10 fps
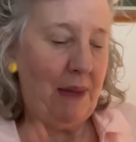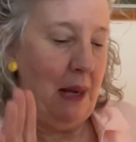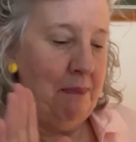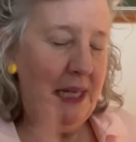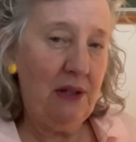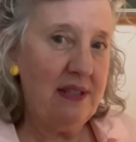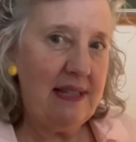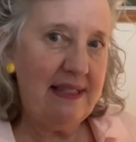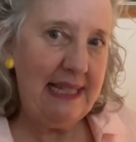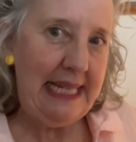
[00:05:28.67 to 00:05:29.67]
because
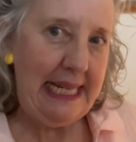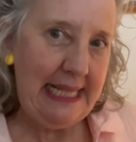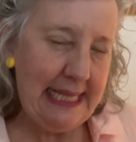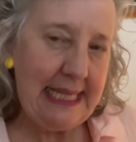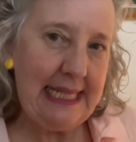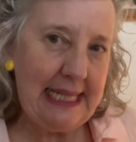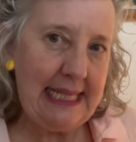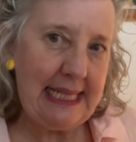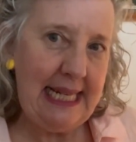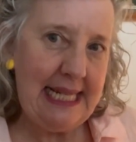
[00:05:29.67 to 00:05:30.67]
there's an
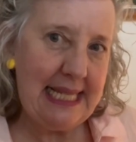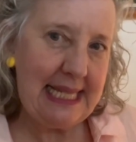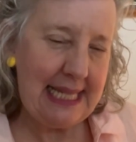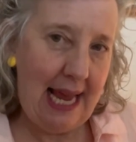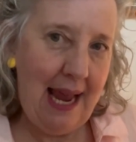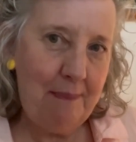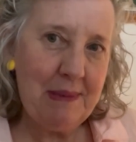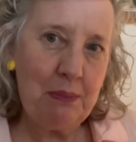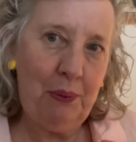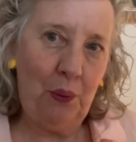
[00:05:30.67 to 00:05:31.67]
incident in
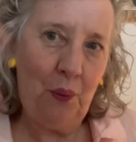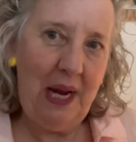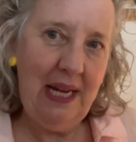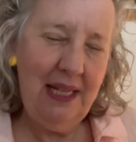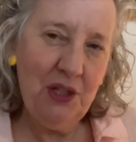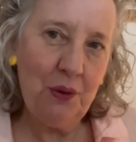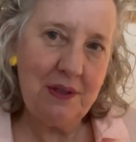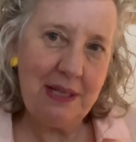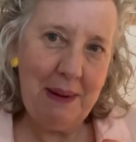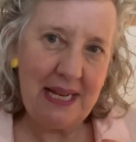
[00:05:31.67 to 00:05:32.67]
Sam's book where he
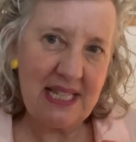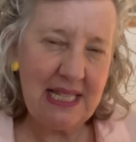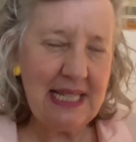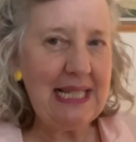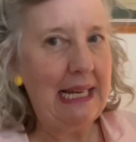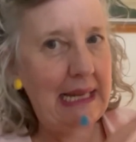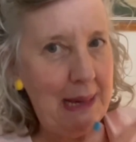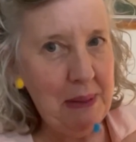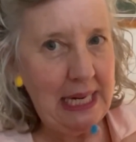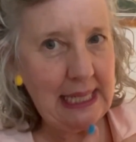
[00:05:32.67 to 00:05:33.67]
talks about
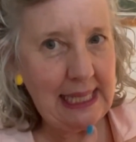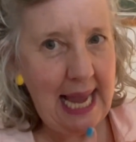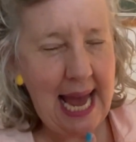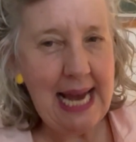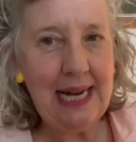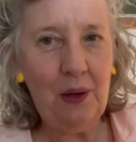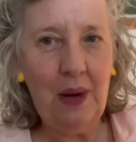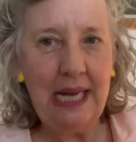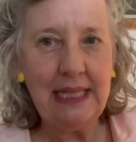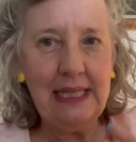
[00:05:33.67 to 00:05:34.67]
slapping a cow,
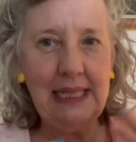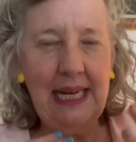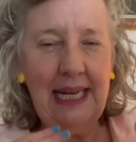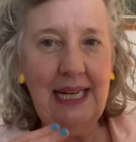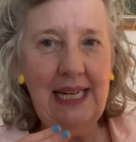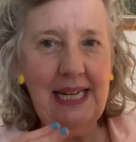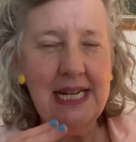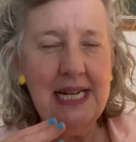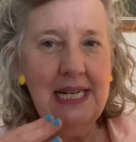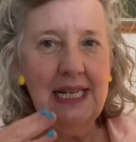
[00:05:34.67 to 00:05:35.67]
and he
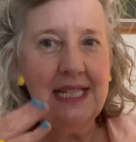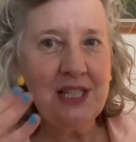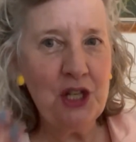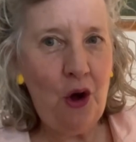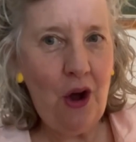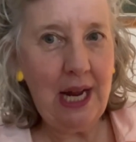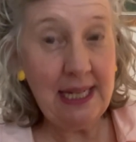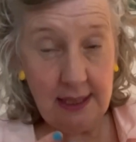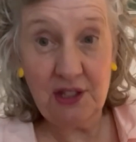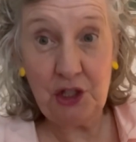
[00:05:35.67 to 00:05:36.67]
is
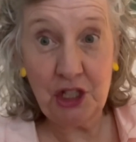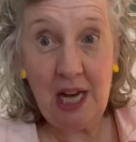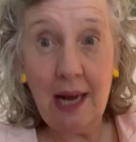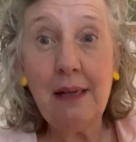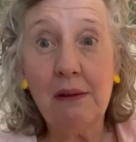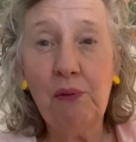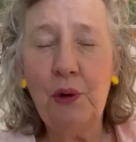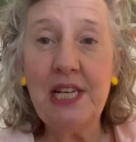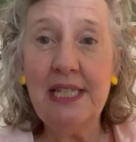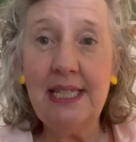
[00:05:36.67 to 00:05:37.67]
ashamed of
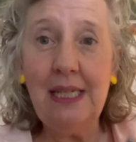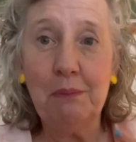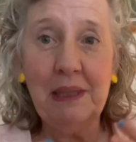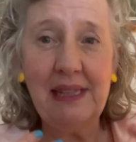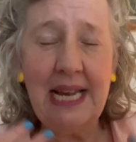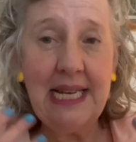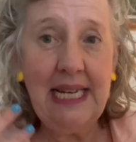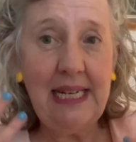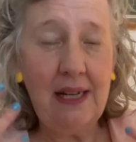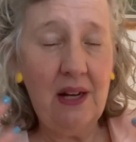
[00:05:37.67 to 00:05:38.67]
what he did, but then
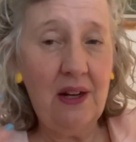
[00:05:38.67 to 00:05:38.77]
he